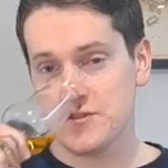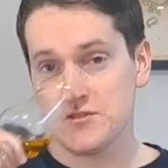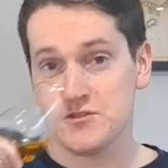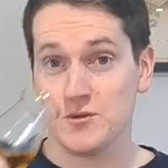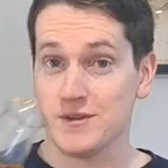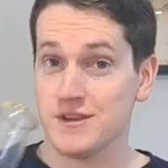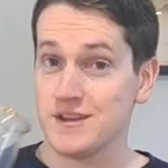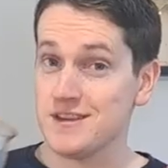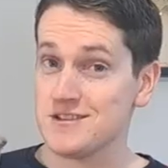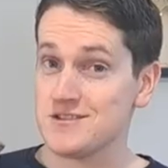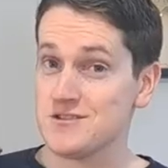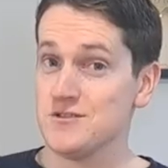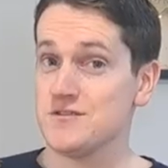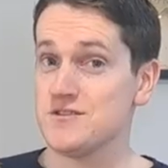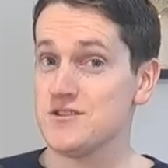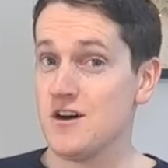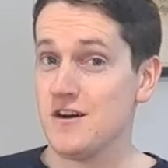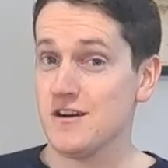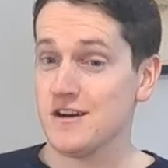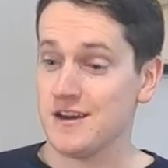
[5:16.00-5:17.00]
So I think that's enough
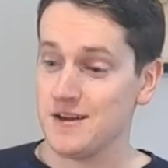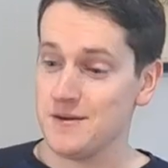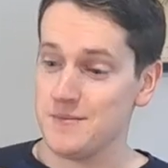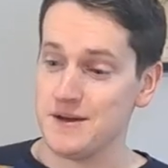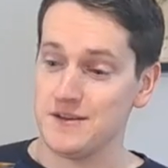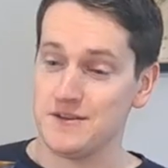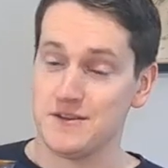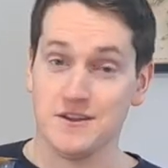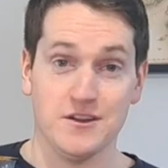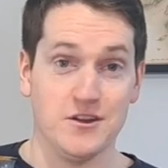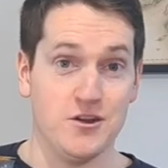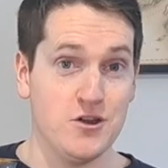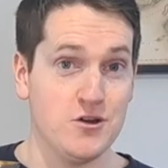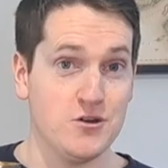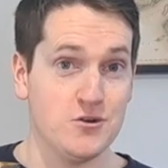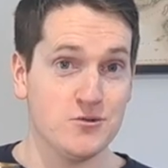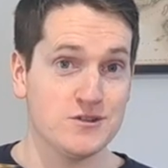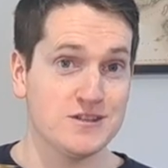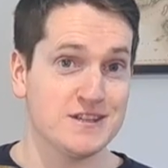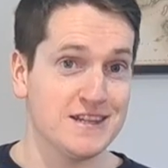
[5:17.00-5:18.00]
talking about the
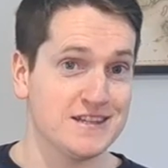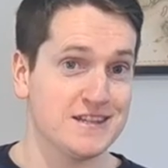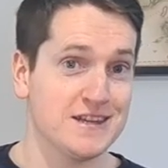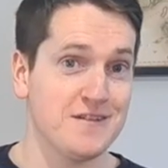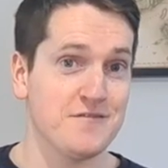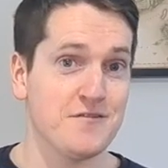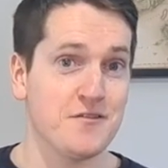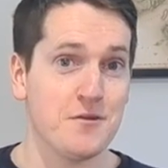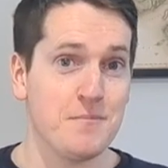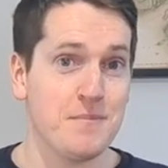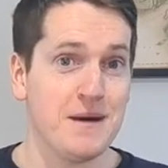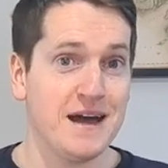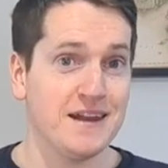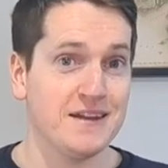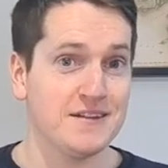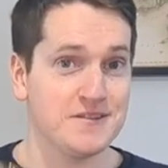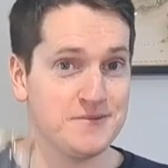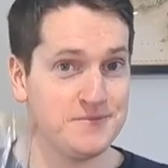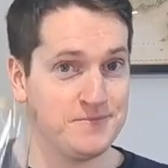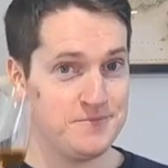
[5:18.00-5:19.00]
nose. Let's get in for the
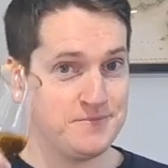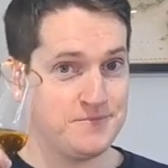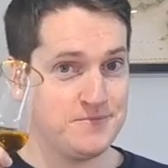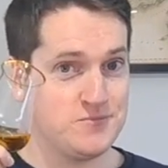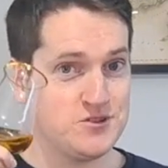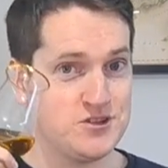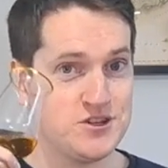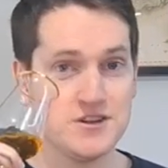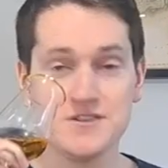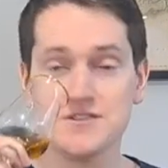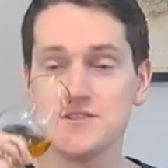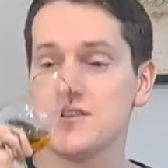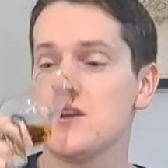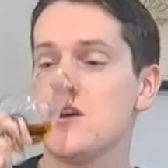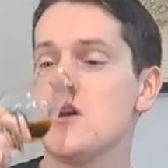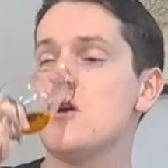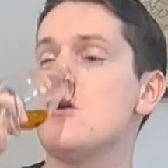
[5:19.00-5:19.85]
palate. Cheers.